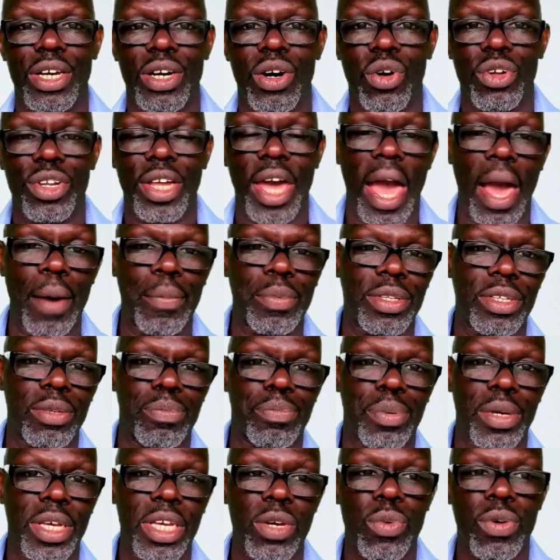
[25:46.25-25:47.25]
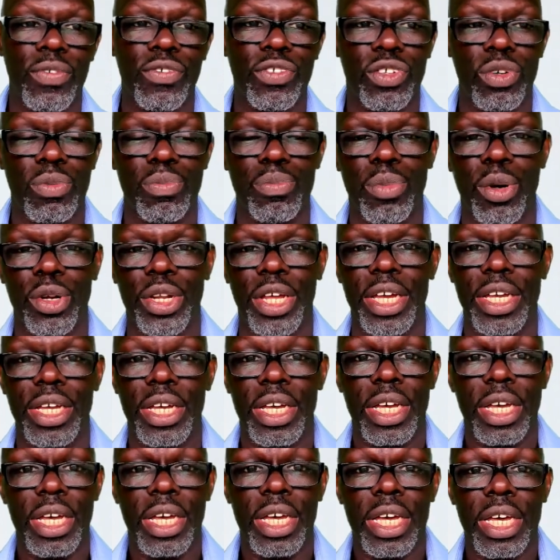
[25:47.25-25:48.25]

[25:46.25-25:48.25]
or they're happy to be with somebody.